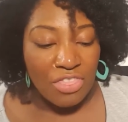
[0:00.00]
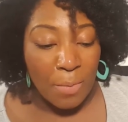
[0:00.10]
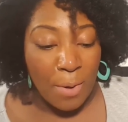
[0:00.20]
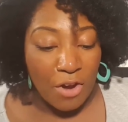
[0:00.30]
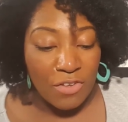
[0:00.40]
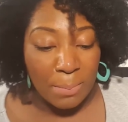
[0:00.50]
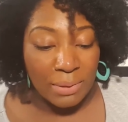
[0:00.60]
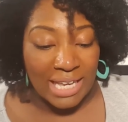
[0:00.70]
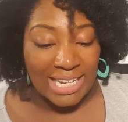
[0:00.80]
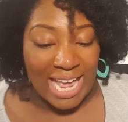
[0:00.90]
The Perfect
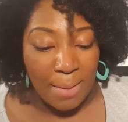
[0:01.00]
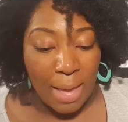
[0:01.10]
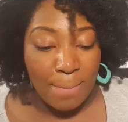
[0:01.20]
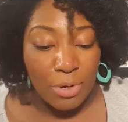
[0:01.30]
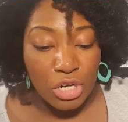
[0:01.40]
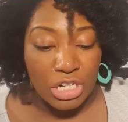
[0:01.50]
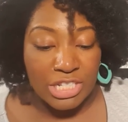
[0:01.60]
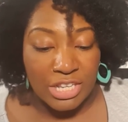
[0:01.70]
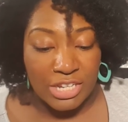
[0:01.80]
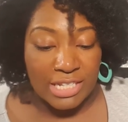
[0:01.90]
Blend. Name a book or
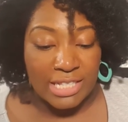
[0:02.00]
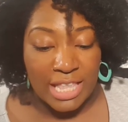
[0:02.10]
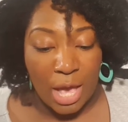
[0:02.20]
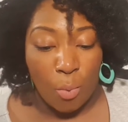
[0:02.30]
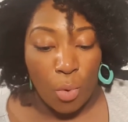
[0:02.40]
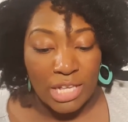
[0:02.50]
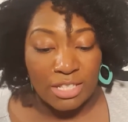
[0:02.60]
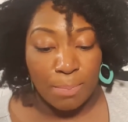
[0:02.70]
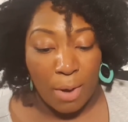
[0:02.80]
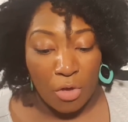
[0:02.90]
series that
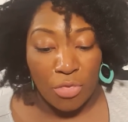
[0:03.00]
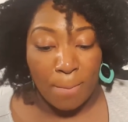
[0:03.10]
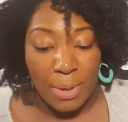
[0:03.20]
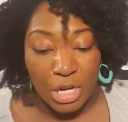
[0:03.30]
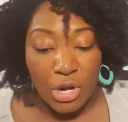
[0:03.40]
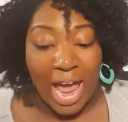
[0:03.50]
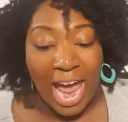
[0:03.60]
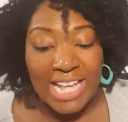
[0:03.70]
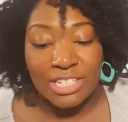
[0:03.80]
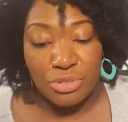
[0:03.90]
was both bitter
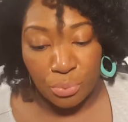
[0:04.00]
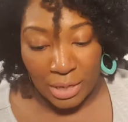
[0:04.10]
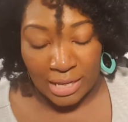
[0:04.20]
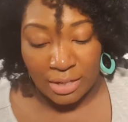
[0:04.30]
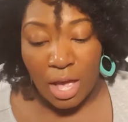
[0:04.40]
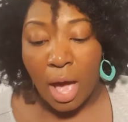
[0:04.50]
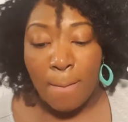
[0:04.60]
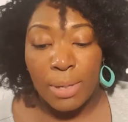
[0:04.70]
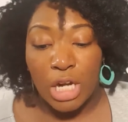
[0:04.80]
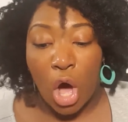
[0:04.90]
and sweet,
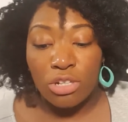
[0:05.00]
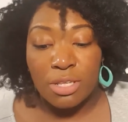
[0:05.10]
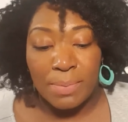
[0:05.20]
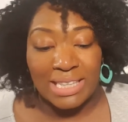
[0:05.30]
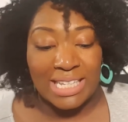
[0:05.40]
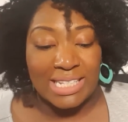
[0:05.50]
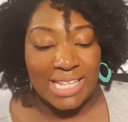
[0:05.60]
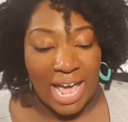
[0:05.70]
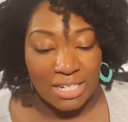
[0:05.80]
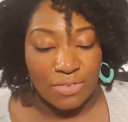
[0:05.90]
but ultimately
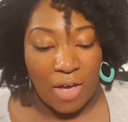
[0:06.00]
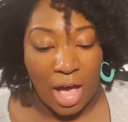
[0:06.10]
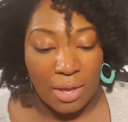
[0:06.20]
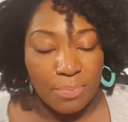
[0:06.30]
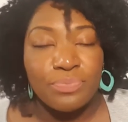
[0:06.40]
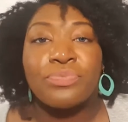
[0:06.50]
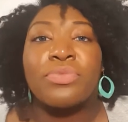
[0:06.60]
satisfying.